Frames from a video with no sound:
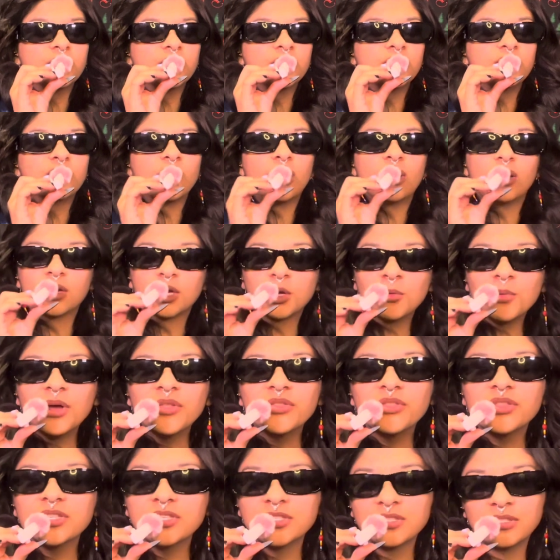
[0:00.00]
talk about
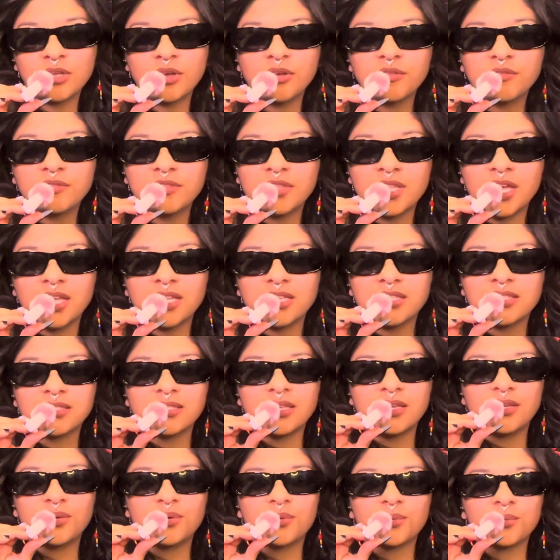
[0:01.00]
the stuff that's
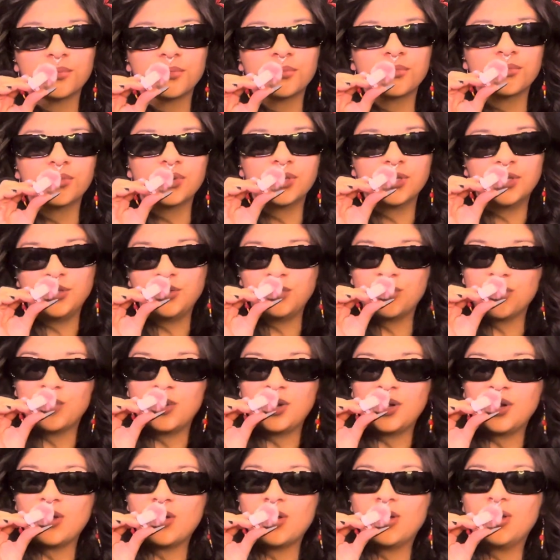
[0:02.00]
like really
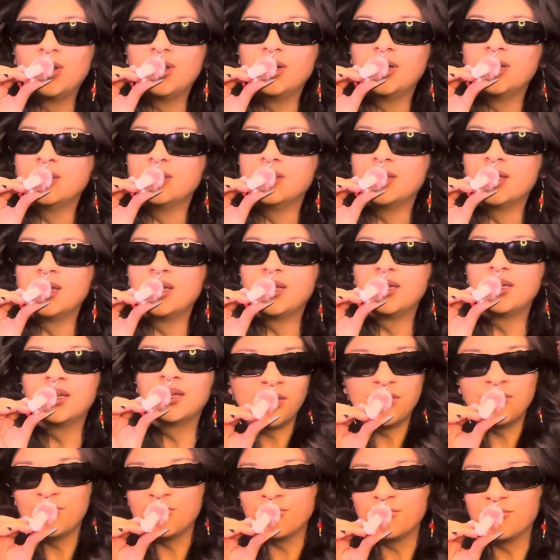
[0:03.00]
going on, and like I
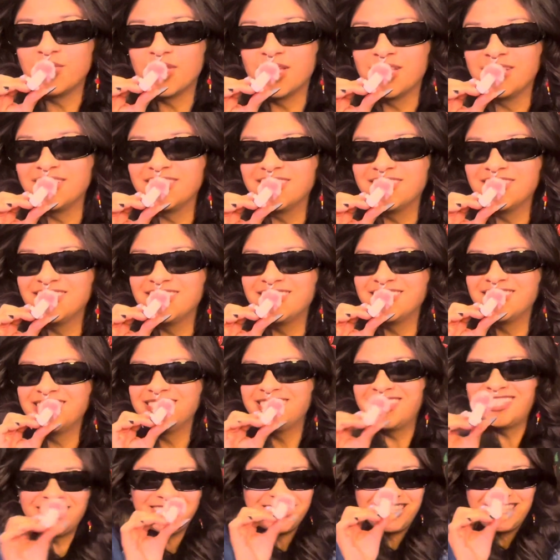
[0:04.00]
don't know,
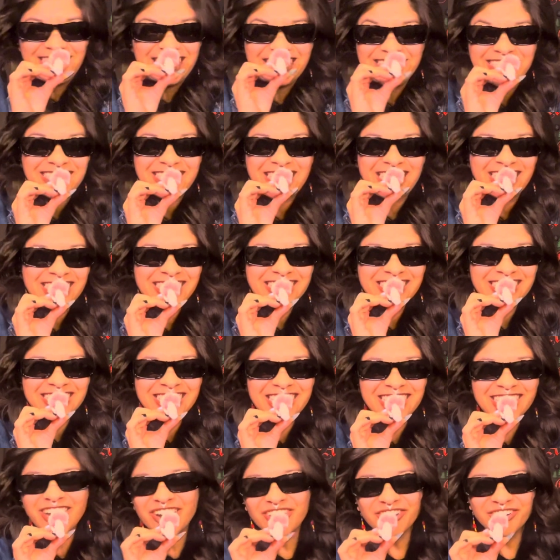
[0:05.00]
that's kind of just
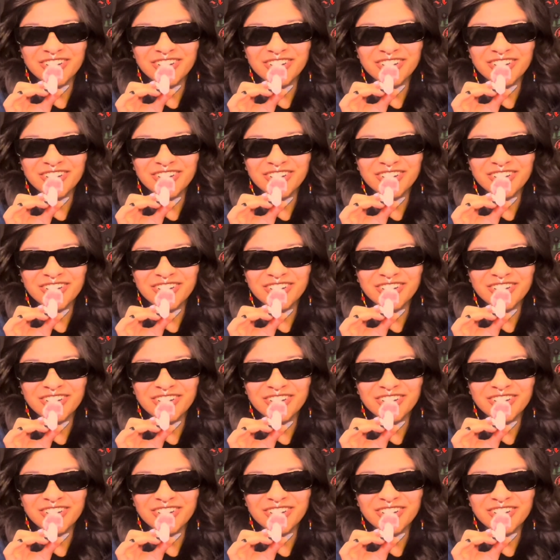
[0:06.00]
like our